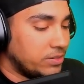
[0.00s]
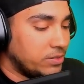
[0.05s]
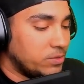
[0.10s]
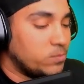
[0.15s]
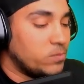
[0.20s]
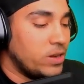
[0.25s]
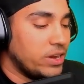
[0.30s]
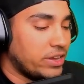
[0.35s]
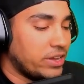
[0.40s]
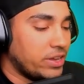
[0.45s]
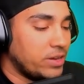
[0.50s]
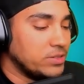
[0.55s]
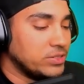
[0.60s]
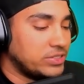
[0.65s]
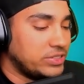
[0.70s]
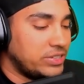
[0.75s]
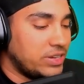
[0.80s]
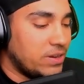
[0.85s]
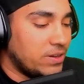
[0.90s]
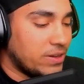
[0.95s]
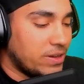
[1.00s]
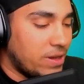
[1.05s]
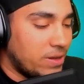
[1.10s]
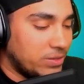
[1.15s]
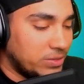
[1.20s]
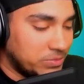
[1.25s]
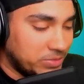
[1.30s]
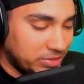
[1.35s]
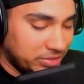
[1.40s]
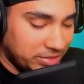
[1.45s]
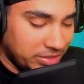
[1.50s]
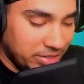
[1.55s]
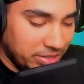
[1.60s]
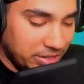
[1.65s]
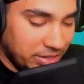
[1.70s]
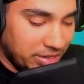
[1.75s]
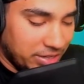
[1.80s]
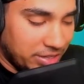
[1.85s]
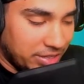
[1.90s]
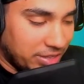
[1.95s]
One ghost and all golems.
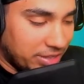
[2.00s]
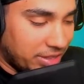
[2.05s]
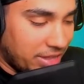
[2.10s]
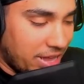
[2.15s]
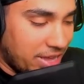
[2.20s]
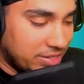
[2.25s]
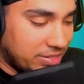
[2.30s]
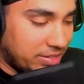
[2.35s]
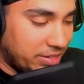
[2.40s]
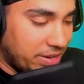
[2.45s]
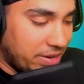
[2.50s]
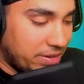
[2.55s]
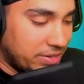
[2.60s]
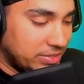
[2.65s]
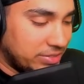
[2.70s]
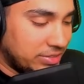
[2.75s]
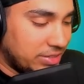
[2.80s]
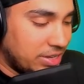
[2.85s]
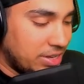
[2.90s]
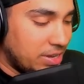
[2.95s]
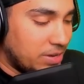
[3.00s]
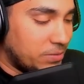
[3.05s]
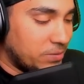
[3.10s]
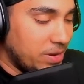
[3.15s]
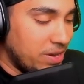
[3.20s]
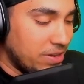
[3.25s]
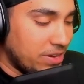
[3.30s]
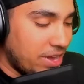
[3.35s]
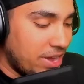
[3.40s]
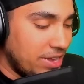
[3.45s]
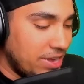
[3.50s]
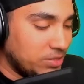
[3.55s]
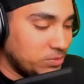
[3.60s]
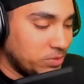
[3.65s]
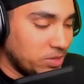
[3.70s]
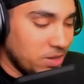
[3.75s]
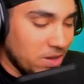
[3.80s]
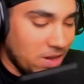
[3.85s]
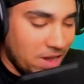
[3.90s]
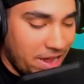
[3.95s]
That's hilarious. Well guys,
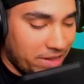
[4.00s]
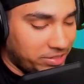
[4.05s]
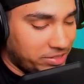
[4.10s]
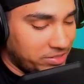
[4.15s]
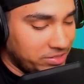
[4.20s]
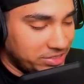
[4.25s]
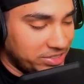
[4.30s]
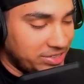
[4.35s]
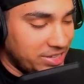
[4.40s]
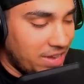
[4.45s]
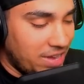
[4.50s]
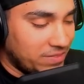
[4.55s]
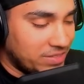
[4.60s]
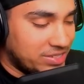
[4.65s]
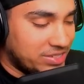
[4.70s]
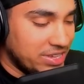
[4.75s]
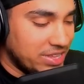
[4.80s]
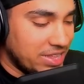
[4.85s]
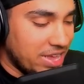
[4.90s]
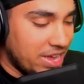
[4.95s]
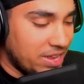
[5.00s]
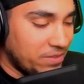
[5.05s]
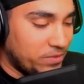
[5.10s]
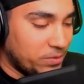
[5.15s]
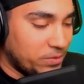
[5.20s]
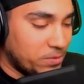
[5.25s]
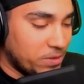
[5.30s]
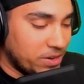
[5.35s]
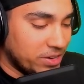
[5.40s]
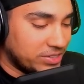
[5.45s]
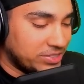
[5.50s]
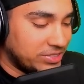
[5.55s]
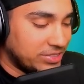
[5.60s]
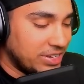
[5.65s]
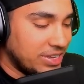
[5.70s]
you'll just have to see that if it works.